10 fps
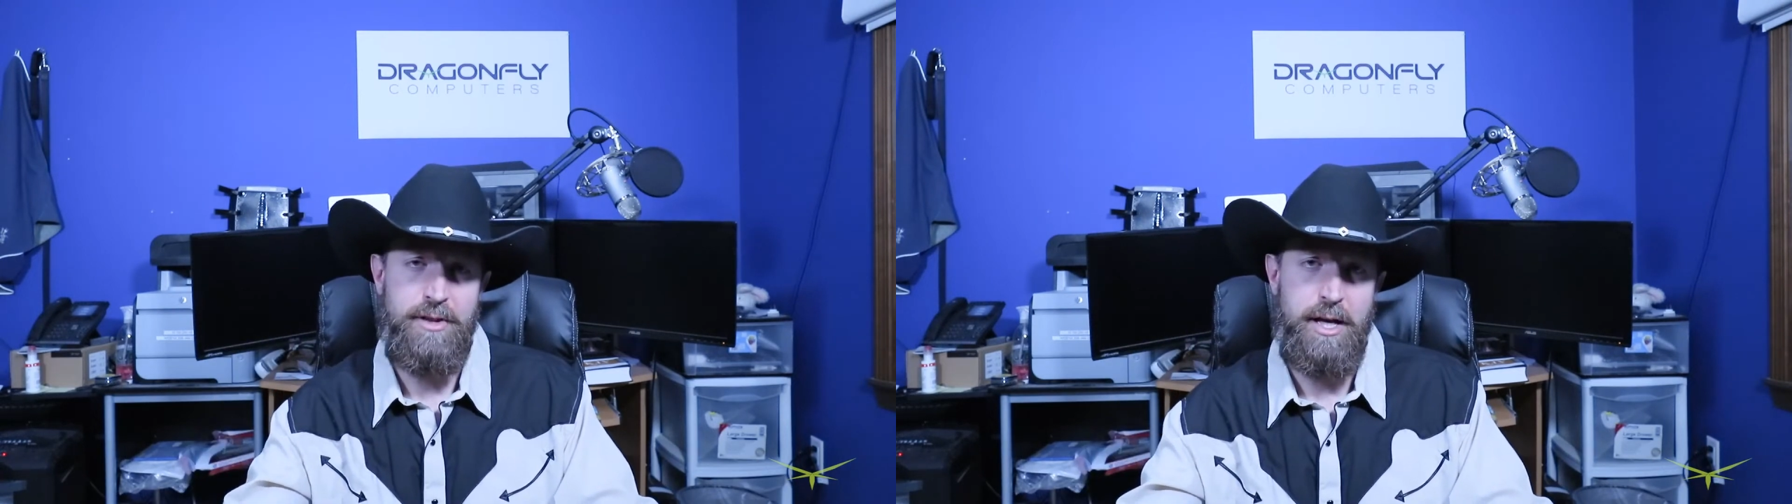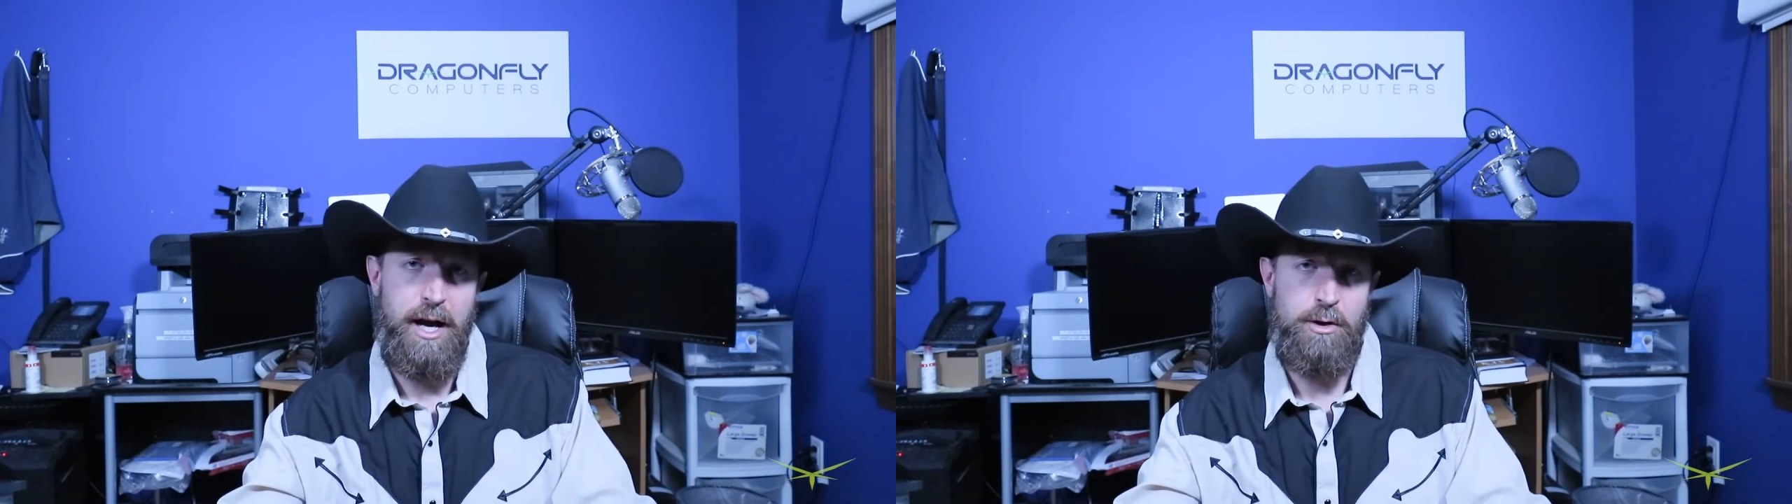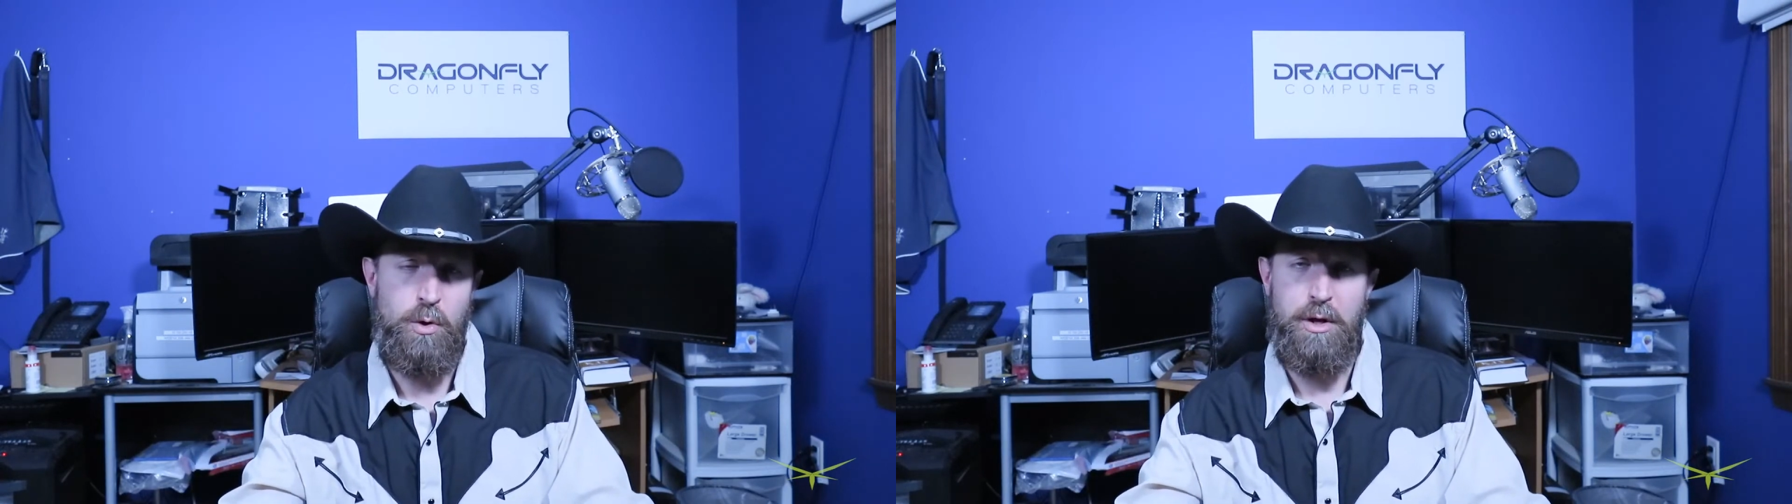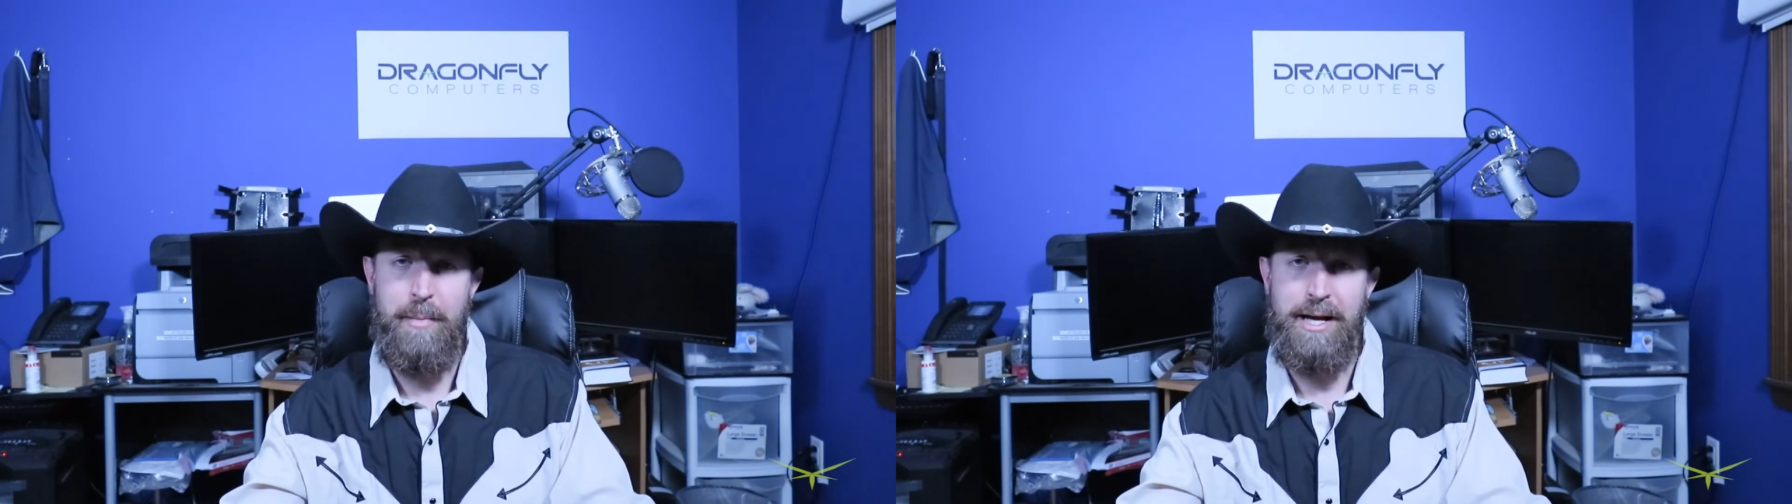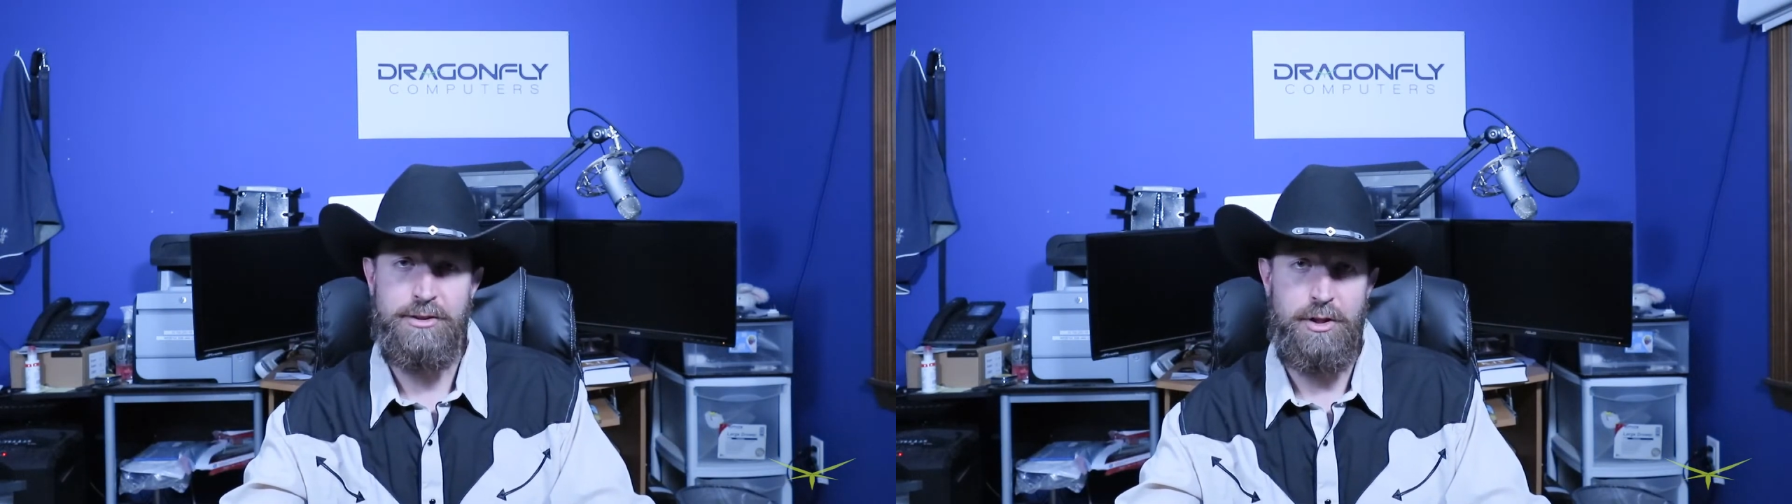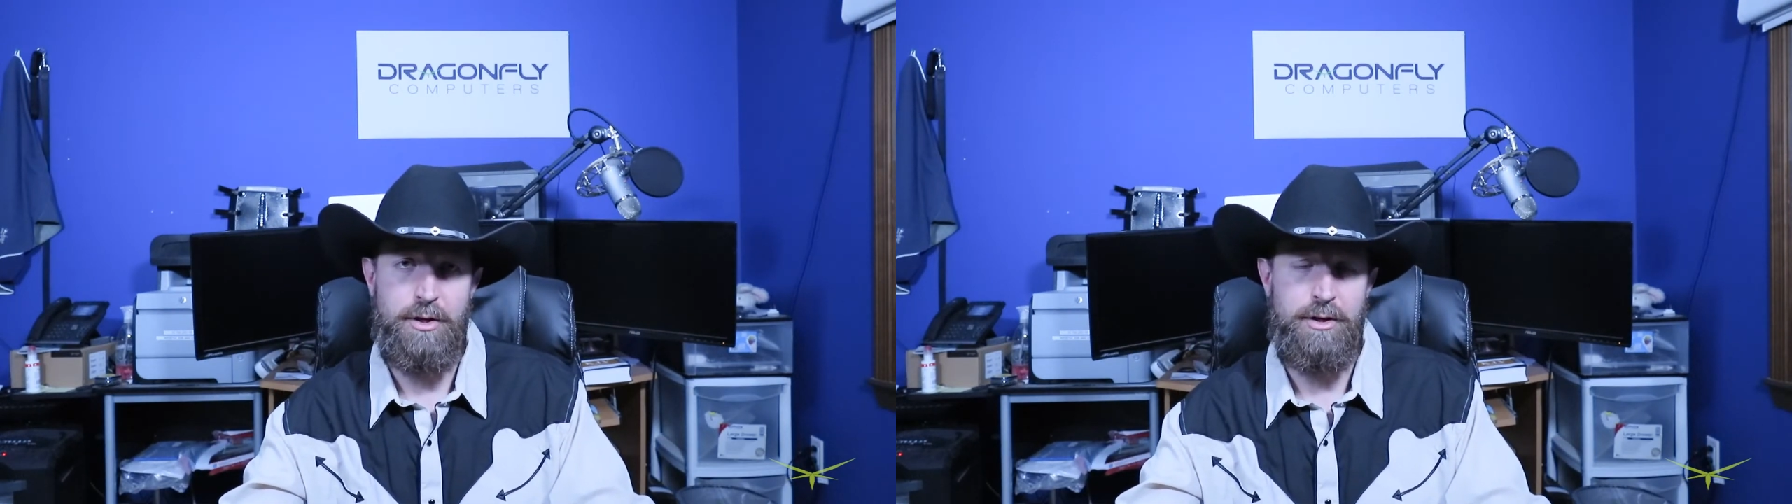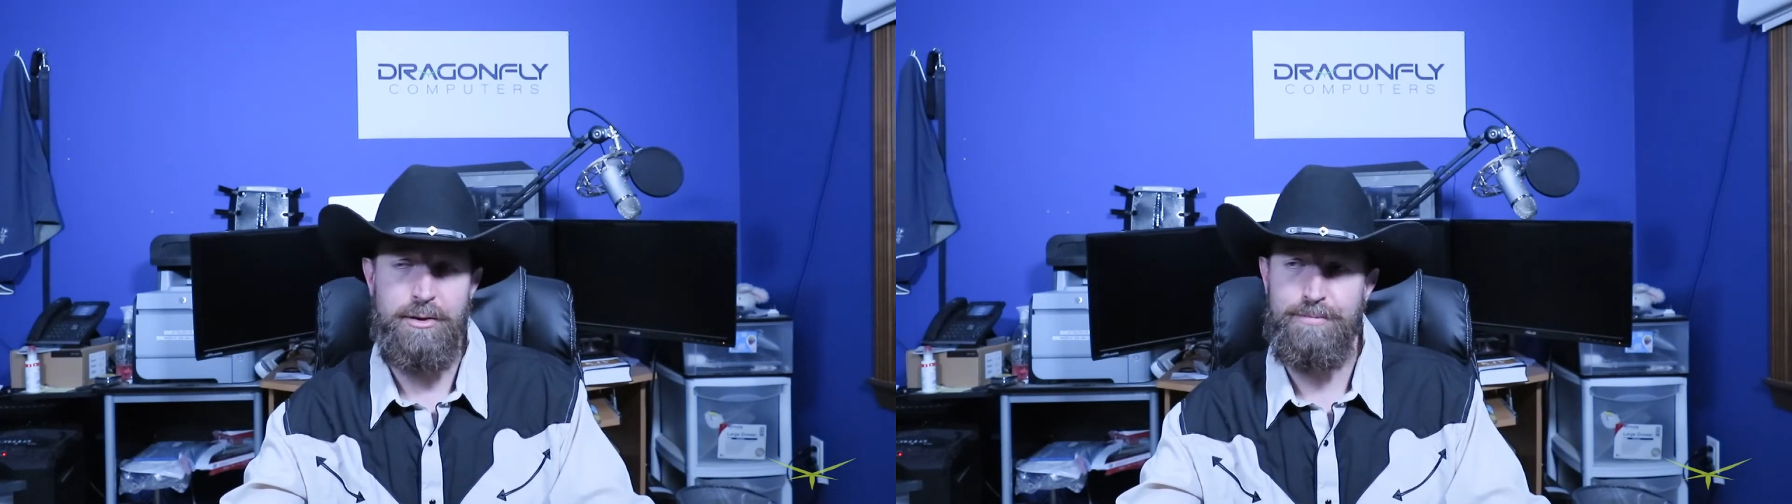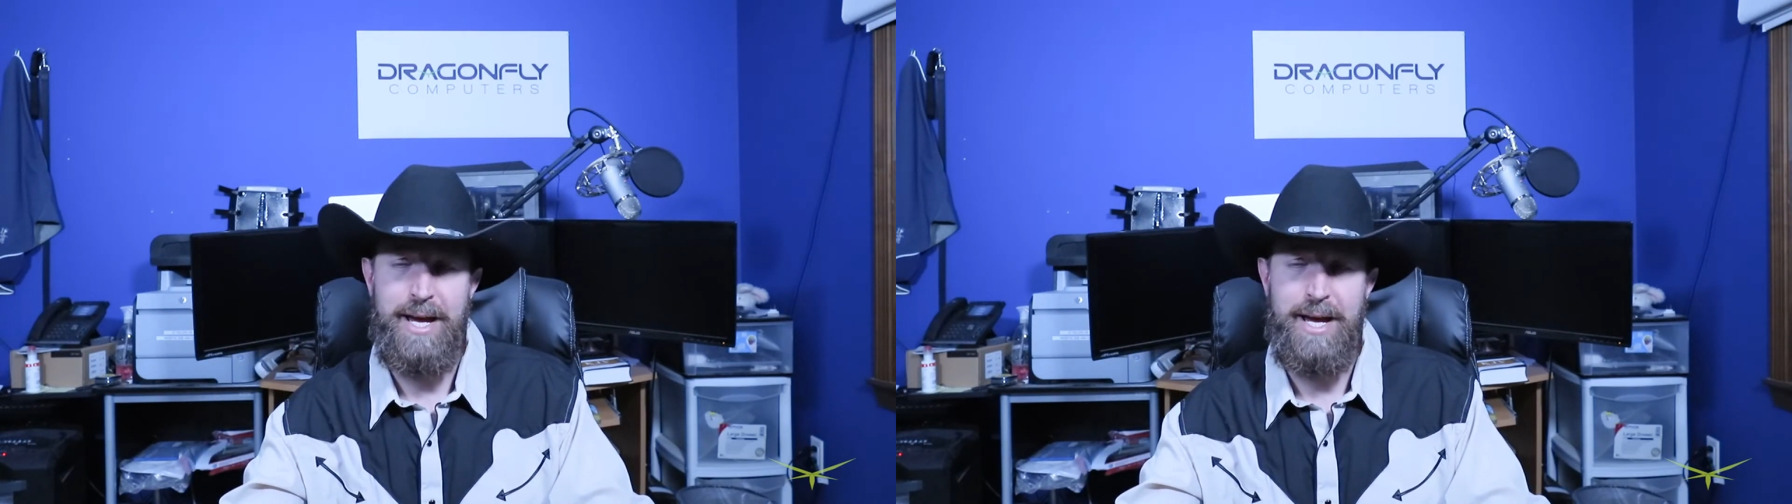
the Cooler Master